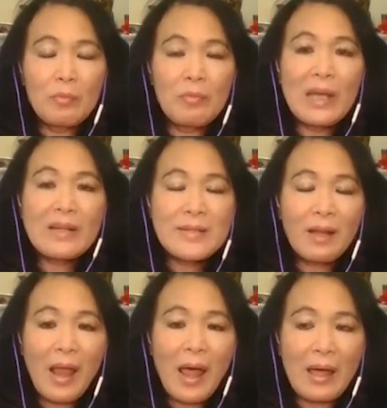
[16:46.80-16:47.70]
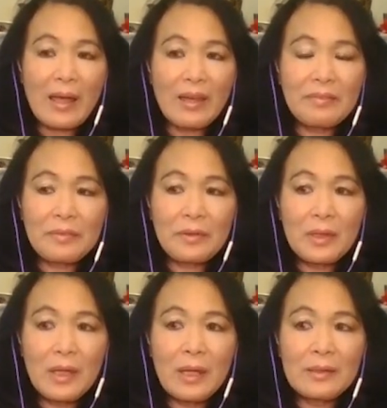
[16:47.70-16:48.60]
make us alive.
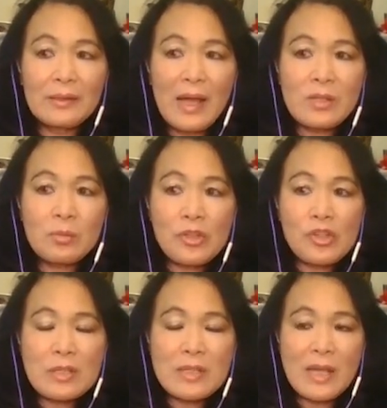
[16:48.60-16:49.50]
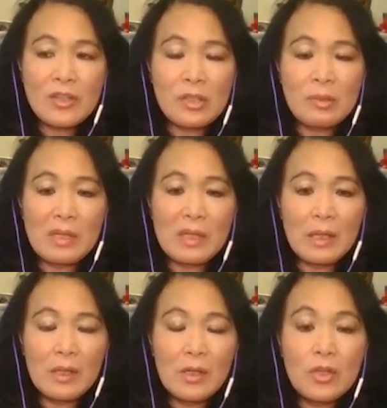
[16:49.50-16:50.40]
And that's what she said to
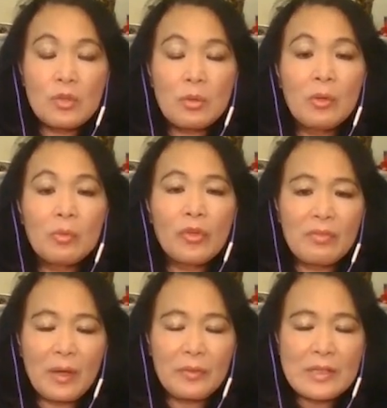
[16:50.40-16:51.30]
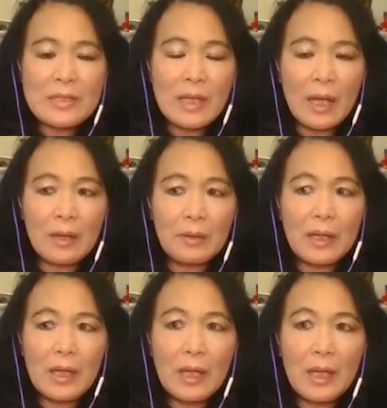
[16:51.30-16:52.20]
me. So it was very
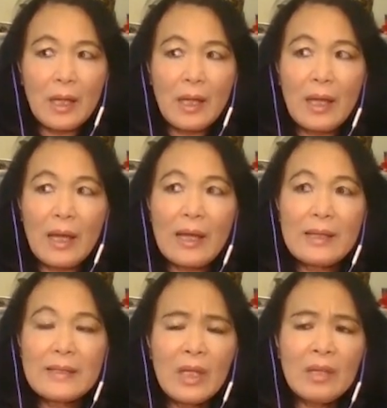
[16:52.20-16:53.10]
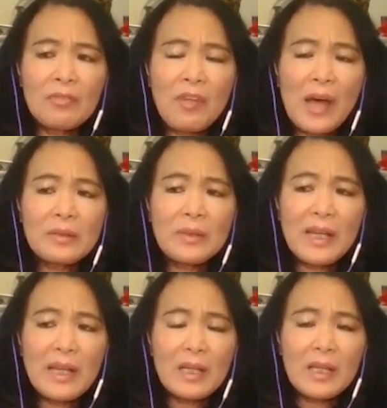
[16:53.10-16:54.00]
scary. And he
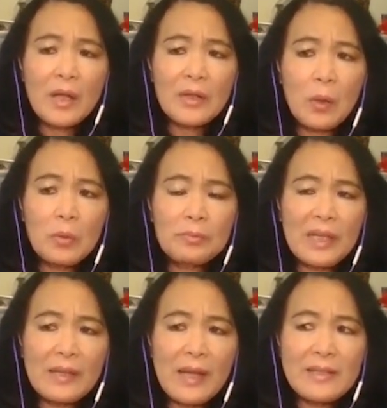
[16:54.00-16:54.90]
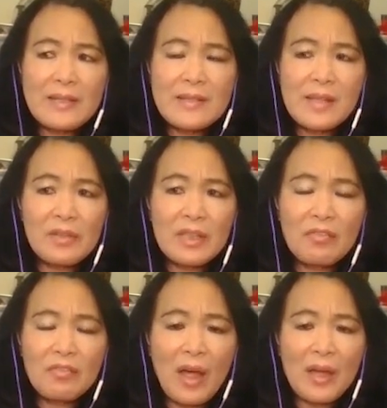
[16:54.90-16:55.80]
finally got home in
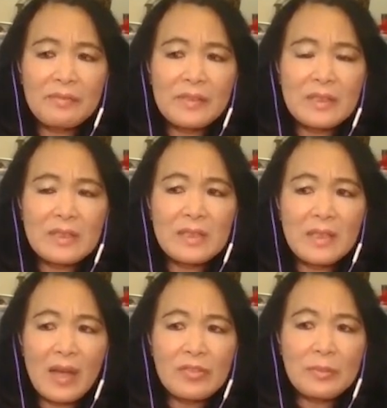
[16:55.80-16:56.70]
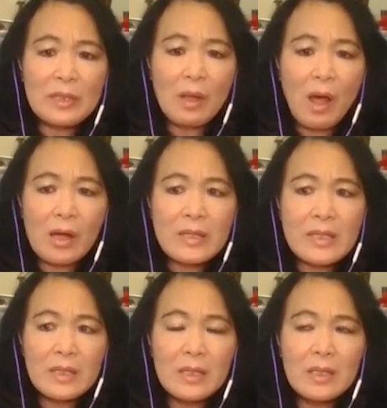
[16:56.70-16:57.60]
1975 and didn't have to be
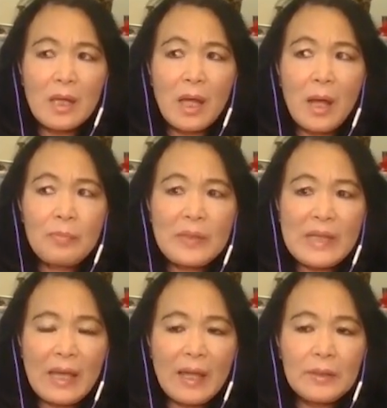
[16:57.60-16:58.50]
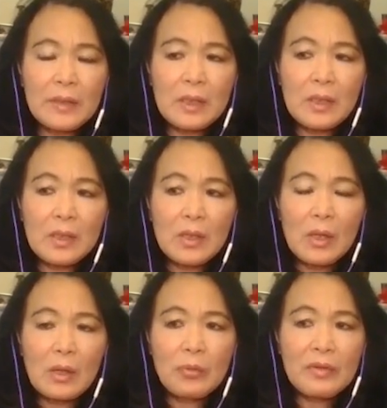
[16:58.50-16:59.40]
locked up again,
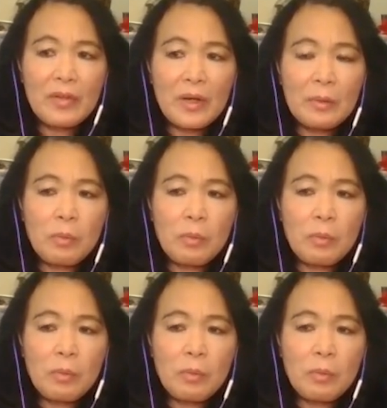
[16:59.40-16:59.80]
and with very